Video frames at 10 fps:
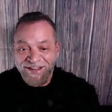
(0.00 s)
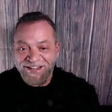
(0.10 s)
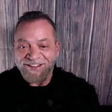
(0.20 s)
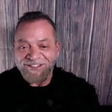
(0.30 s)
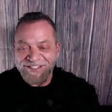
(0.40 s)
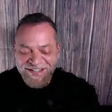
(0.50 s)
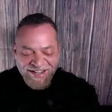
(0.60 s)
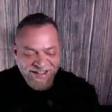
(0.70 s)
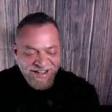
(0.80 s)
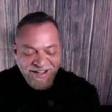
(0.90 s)

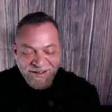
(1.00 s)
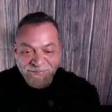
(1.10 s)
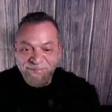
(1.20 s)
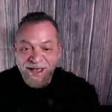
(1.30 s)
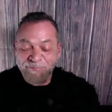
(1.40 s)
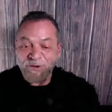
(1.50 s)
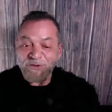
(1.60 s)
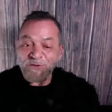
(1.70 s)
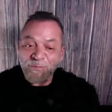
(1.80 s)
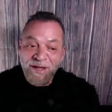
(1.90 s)
millennials, uh, my
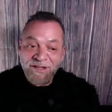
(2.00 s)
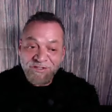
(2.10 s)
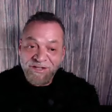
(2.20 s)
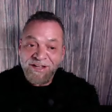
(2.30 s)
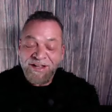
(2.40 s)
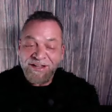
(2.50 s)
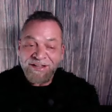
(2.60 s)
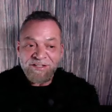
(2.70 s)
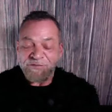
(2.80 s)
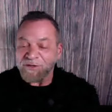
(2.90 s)
personal page
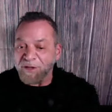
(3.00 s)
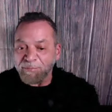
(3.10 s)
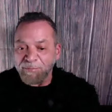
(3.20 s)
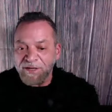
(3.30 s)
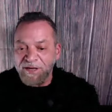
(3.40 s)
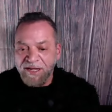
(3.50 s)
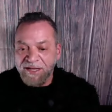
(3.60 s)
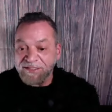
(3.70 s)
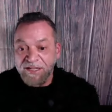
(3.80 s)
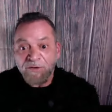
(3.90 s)
is filled up, and I
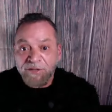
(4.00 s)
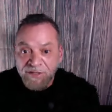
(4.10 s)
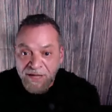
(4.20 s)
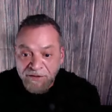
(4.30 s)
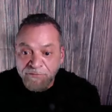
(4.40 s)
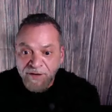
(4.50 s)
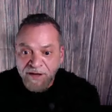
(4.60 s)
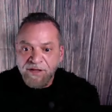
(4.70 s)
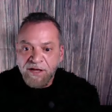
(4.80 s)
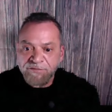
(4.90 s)
guess they only allow you
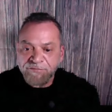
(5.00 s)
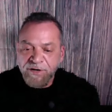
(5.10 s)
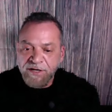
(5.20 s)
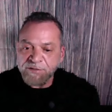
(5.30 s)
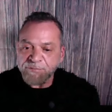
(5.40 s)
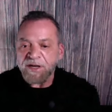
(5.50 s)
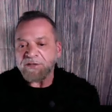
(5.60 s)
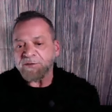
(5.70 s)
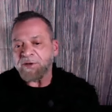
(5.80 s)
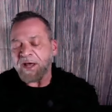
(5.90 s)
5,000 friends, but I
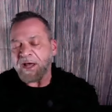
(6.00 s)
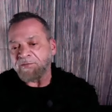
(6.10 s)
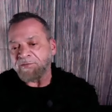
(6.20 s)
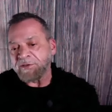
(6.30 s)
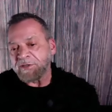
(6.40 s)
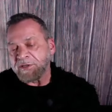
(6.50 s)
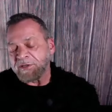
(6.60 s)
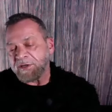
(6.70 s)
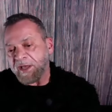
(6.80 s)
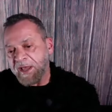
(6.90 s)
do have
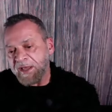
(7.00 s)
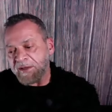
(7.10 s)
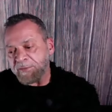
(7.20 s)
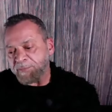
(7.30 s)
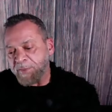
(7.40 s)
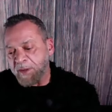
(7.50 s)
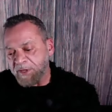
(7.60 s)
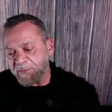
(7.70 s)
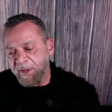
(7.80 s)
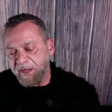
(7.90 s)
a
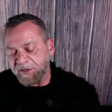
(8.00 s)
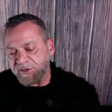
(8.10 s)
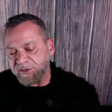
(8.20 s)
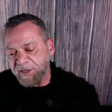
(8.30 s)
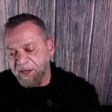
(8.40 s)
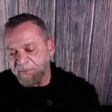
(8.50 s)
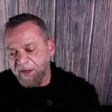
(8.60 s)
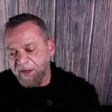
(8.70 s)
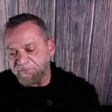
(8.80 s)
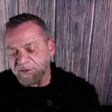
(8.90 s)
public page on
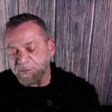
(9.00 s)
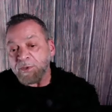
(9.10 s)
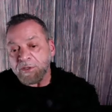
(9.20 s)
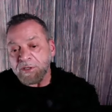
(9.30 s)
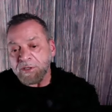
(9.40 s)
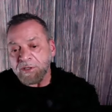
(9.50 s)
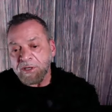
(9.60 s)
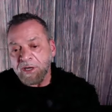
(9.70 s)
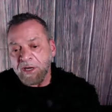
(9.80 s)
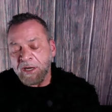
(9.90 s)
my Facebook.
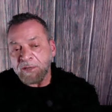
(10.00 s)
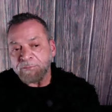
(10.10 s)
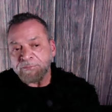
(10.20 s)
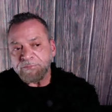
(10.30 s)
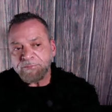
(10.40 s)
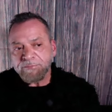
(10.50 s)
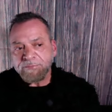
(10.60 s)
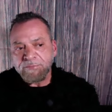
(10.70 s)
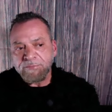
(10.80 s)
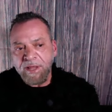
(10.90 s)
Um,
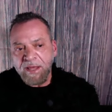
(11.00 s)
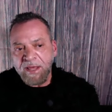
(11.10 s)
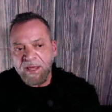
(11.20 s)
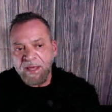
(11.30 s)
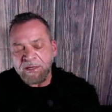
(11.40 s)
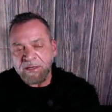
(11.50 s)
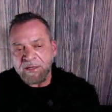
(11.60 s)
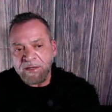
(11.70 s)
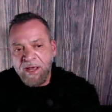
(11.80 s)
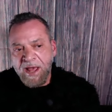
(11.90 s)

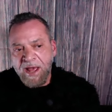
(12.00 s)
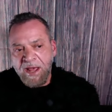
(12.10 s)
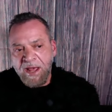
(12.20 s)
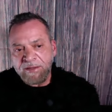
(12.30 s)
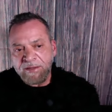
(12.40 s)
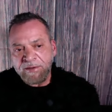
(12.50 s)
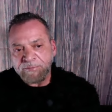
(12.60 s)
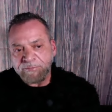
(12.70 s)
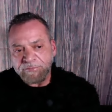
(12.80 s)
and I, uh,